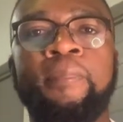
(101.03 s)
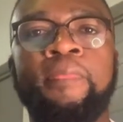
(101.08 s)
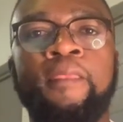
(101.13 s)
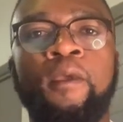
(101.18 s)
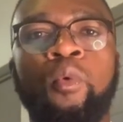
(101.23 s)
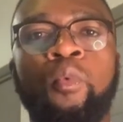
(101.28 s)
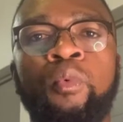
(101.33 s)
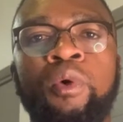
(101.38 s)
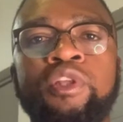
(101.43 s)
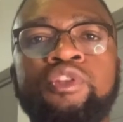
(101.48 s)

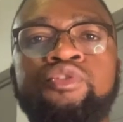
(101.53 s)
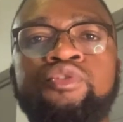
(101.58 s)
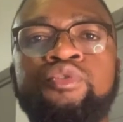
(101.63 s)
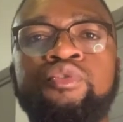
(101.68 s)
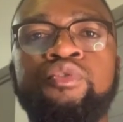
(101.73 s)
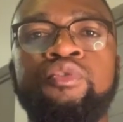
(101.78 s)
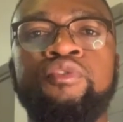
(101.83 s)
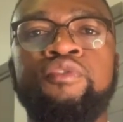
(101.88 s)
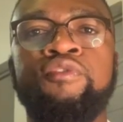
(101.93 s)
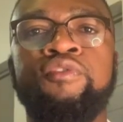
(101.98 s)
Once
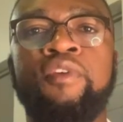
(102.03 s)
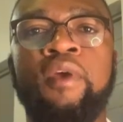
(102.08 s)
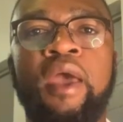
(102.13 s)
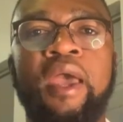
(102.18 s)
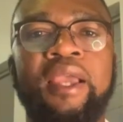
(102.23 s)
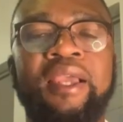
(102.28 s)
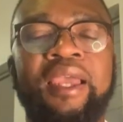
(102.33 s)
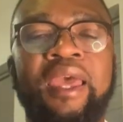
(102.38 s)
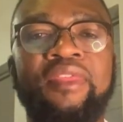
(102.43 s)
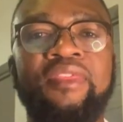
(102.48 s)
you've
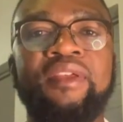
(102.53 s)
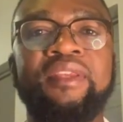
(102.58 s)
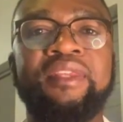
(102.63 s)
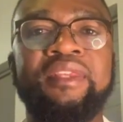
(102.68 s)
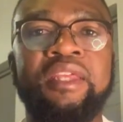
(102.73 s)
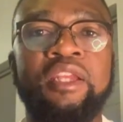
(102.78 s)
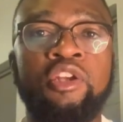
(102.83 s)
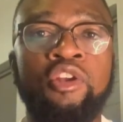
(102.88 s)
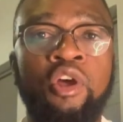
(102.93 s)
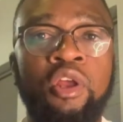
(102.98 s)
gathered
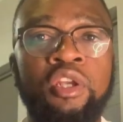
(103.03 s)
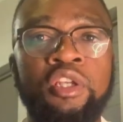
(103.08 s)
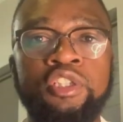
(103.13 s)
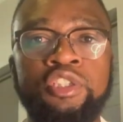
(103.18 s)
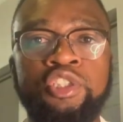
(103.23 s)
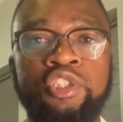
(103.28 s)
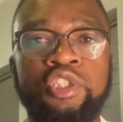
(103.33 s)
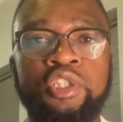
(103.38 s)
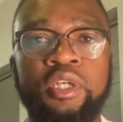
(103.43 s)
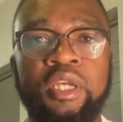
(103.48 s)
the
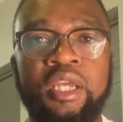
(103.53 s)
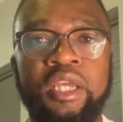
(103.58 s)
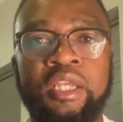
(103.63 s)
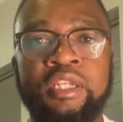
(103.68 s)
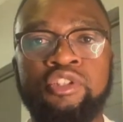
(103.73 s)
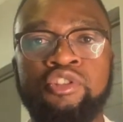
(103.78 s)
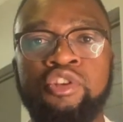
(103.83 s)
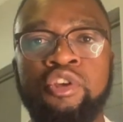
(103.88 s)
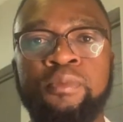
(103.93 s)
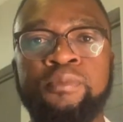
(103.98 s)
knowledge
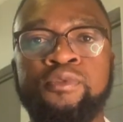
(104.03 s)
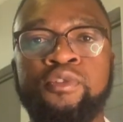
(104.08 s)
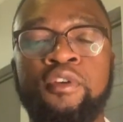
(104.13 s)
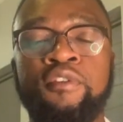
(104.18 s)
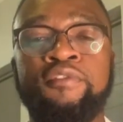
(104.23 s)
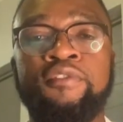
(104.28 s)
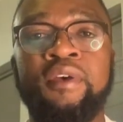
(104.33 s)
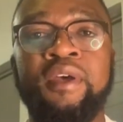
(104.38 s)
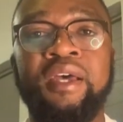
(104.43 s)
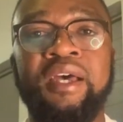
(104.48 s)
in terms
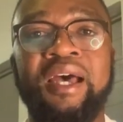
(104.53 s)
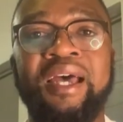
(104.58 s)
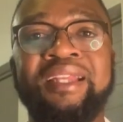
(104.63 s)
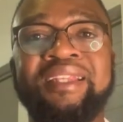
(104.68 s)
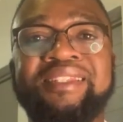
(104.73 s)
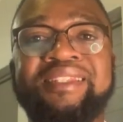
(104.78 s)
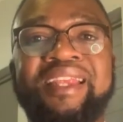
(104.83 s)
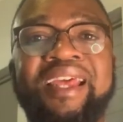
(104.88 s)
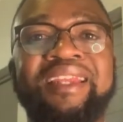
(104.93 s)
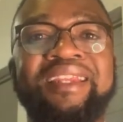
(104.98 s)
of
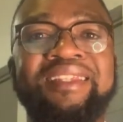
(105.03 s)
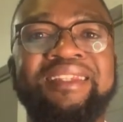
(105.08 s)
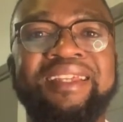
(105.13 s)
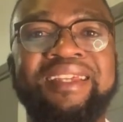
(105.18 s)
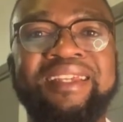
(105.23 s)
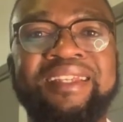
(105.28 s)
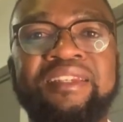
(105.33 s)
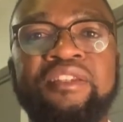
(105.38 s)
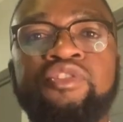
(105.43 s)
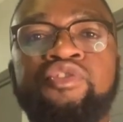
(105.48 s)
understanding the
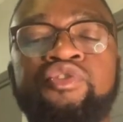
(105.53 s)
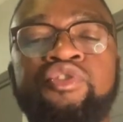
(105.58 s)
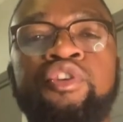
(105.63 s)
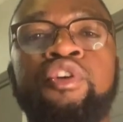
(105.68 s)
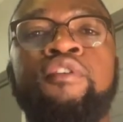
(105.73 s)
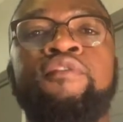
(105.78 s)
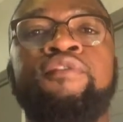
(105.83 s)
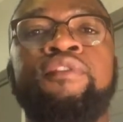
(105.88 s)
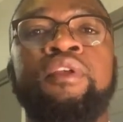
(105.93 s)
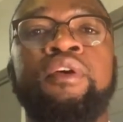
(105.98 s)
industry
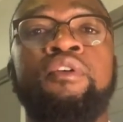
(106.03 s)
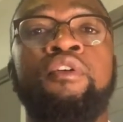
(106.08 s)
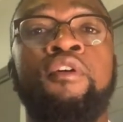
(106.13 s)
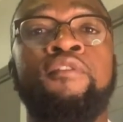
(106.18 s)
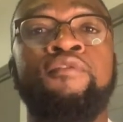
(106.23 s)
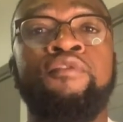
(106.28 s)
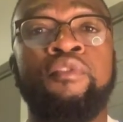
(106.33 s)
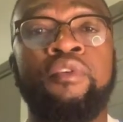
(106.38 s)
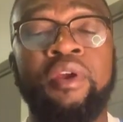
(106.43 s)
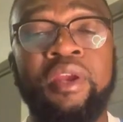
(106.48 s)

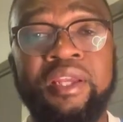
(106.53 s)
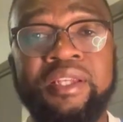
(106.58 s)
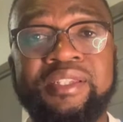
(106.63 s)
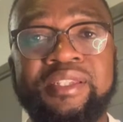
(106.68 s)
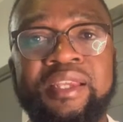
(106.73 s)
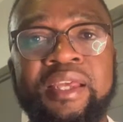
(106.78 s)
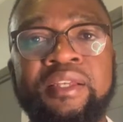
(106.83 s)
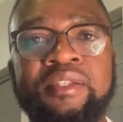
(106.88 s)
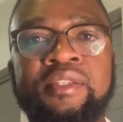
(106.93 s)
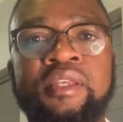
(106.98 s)
of real
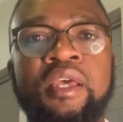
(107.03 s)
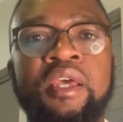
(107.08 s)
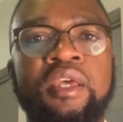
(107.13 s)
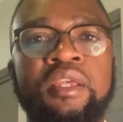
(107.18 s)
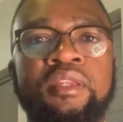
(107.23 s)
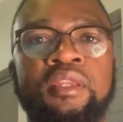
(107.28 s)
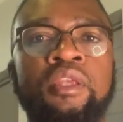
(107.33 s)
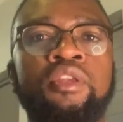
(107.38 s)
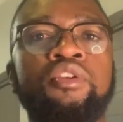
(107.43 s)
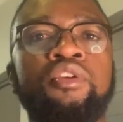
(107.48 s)
estate,
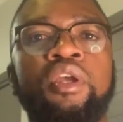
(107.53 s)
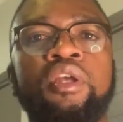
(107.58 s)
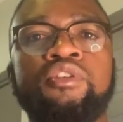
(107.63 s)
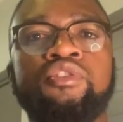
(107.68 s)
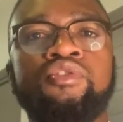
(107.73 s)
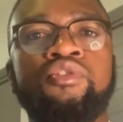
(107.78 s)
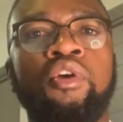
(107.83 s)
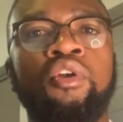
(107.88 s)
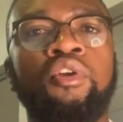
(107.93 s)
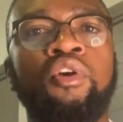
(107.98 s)
then you can
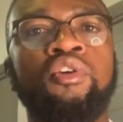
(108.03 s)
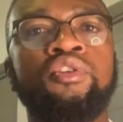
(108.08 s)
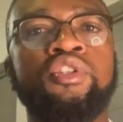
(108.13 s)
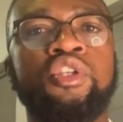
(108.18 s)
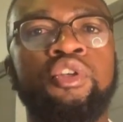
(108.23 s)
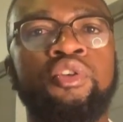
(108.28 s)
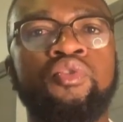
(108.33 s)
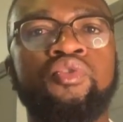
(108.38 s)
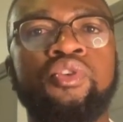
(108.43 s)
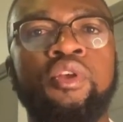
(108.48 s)
start
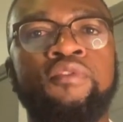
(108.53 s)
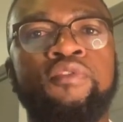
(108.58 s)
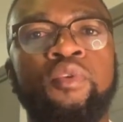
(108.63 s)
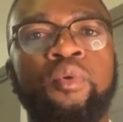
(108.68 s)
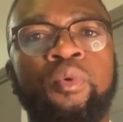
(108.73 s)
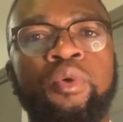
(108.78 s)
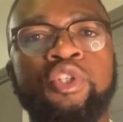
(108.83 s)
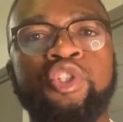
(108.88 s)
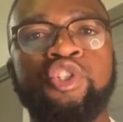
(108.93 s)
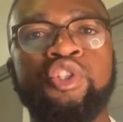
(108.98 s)
asking yourself the
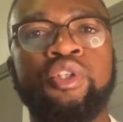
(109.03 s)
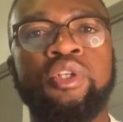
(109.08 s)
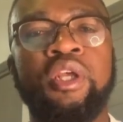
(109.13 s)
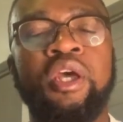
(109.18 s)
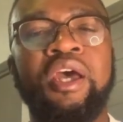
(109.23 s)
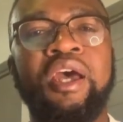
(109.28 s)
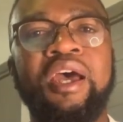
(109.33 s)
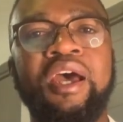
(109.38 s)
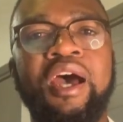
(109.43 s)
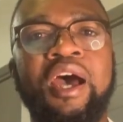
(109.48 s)
question,
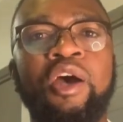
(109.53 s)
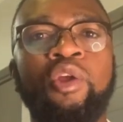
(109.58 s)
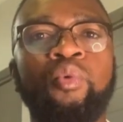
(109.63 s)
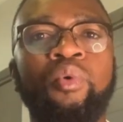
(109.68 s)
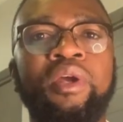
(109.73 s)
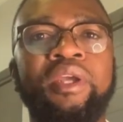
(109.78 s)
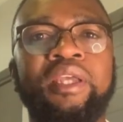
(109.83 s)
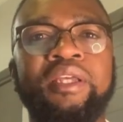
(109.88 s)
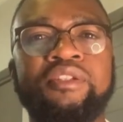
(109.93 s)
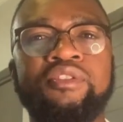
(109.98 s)
how do
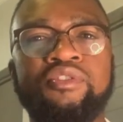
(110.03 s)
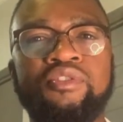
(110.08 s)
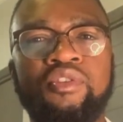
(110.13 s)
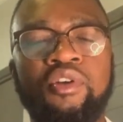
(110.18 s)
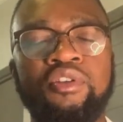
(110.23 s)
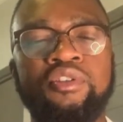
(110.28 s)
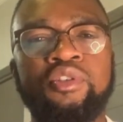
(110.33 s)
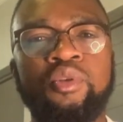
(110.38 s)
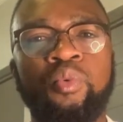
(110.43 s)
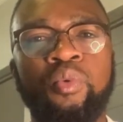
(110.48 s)
I get
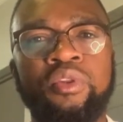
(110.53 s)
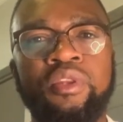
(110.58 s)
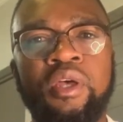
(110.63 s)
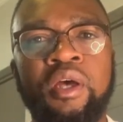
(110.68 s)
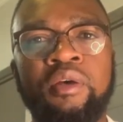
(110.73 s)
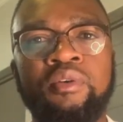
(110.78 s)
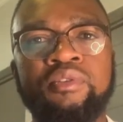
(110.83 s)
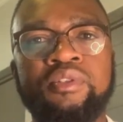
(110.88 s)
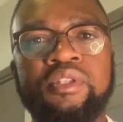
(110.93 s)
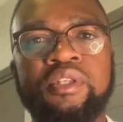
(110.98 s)
started
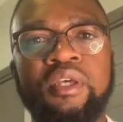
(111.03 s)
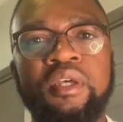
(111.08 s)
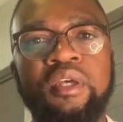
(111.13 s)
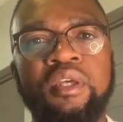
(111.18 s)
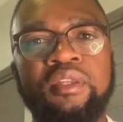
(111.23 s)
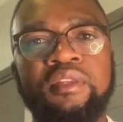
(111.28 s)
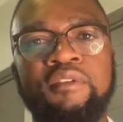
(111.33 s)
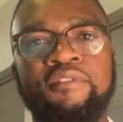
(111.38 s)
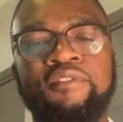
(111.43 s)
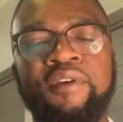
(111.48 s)
without
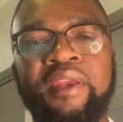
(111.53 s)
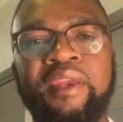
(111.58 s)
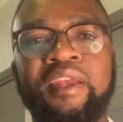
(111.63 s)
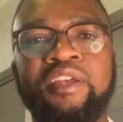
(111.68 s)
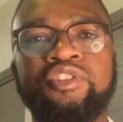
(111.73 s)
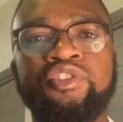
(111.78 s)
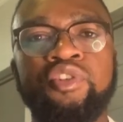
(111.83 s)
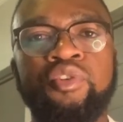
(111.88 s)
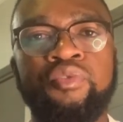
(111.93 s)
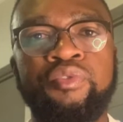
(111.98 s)
the
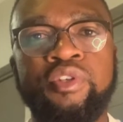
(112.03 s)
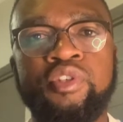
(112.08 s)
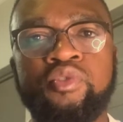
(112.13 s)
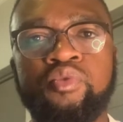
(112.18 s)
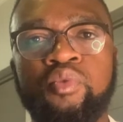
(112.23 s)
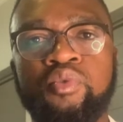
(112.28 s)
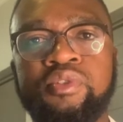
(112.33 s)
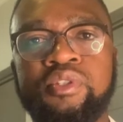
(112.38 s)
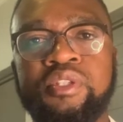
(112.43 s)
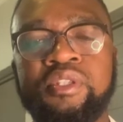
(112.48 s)
financial
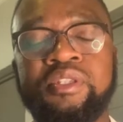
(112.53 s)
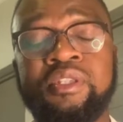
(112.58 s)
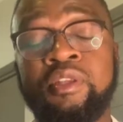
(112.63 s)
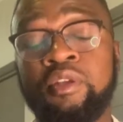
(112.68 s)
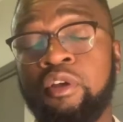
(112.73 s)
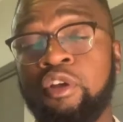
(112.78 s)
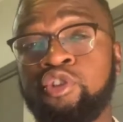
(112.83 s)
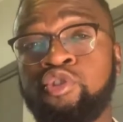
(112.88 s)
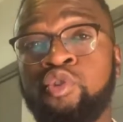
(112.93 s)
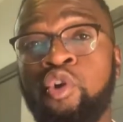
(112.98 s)
resources?
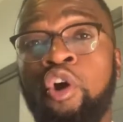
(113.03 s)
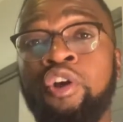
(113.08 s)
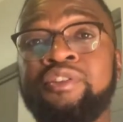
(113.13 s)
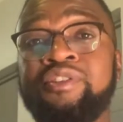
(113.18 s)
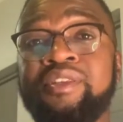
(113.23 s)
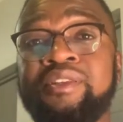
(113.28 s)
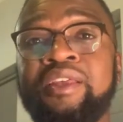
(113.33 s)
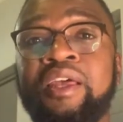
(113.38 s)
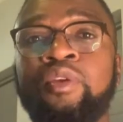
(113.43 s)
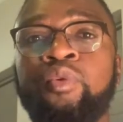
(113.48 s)
To
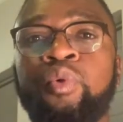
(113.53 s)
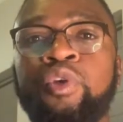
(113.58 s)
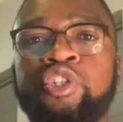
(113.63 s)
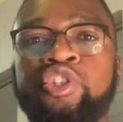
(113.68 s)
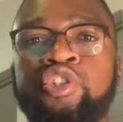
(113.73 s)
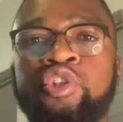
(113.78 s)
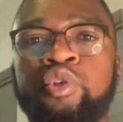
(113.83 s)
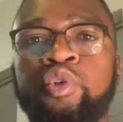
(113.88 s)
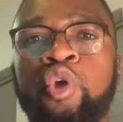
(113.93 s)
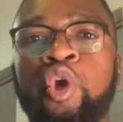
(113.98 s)
answer that
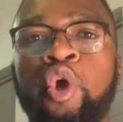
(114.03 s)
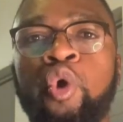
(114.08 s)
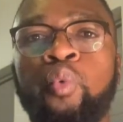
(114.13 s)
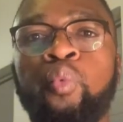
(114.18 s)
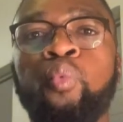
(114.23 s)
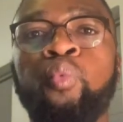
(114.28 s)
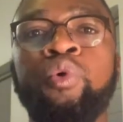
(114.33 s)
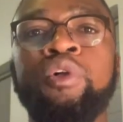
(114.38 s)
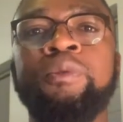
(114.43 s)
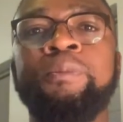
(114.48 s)
question
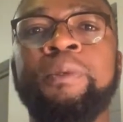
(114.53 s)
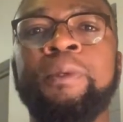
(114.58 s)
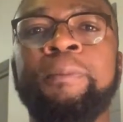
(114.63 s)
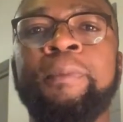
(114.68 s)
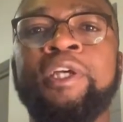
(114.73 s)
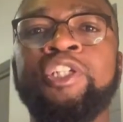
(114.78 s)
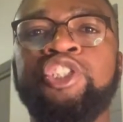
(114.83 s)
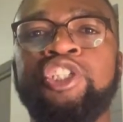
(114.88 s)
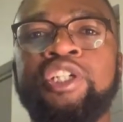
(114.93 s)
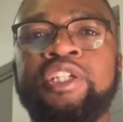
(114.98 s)
will be
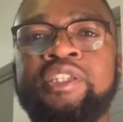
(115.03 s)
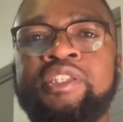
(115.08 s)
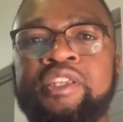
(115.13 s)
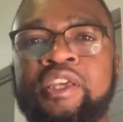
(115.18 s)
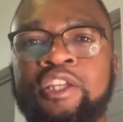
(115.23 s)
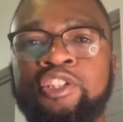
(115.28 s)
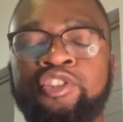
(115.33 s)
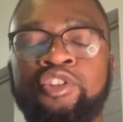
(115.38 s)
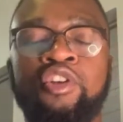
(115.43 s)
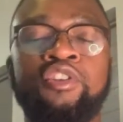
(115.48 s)
much
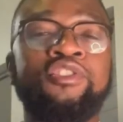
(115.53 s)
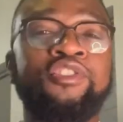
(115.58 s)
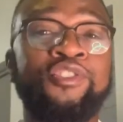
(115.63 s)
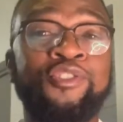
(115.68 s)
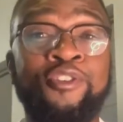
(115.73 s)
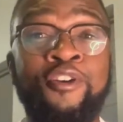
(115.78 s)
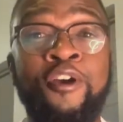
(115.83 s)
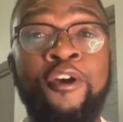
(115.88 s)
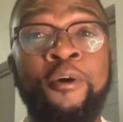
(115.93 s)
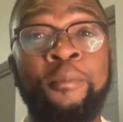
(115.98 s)
easier, and
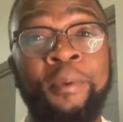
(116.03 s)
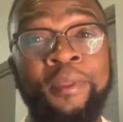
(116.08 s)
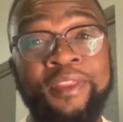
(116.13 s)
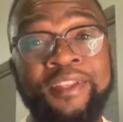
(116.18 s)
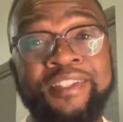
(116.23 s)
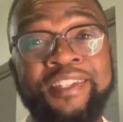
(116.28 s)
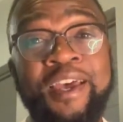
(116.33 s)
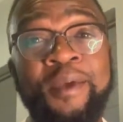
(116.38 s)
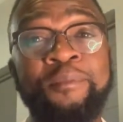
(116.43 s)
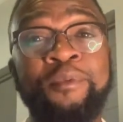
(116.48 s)
chances are by the
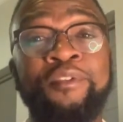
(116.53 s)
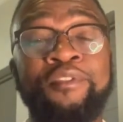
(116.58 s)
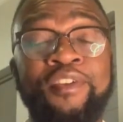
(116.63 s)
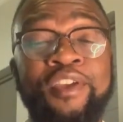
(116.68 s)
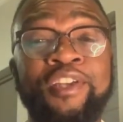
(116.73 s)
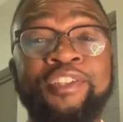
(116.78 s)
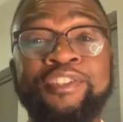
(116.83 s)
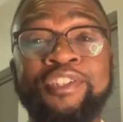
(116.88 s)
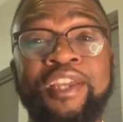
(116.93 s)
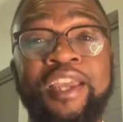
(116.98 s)
time
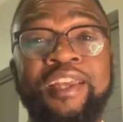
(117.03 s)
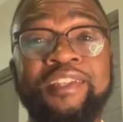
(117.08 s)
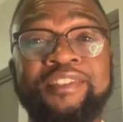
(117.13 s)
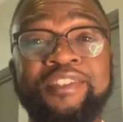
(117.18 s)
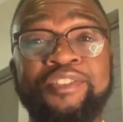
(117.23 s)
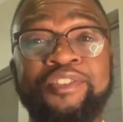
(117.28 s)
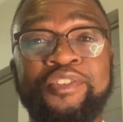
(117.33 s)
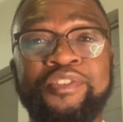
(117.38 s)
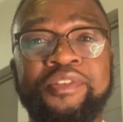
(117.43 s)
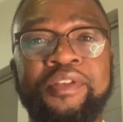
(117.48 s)
you've
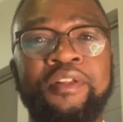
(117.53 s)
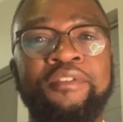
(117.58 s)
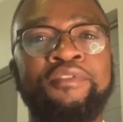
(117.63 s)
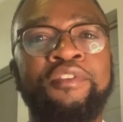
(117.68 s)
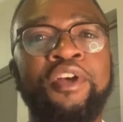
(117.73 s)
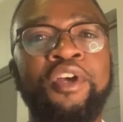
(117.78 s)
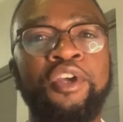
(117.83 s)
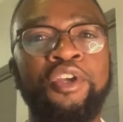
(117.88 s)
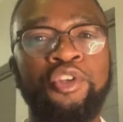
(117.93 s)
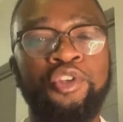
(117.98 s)
educated yourself,
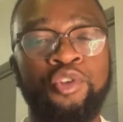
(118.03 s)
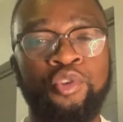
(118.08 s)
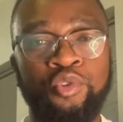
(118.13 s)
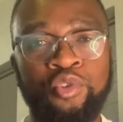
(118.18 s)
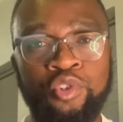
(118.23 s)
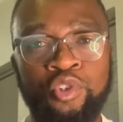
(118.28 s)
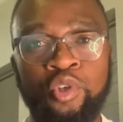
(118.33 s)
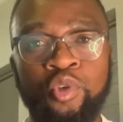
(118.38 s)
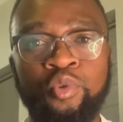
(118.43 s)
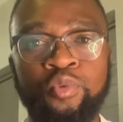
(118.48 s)
you'll
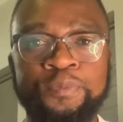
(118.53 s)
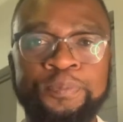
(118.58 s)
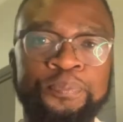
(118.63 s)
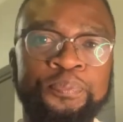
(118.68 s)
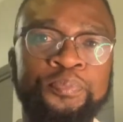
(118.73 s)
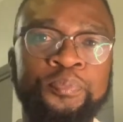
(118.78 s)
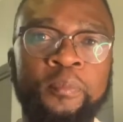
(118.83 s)
know.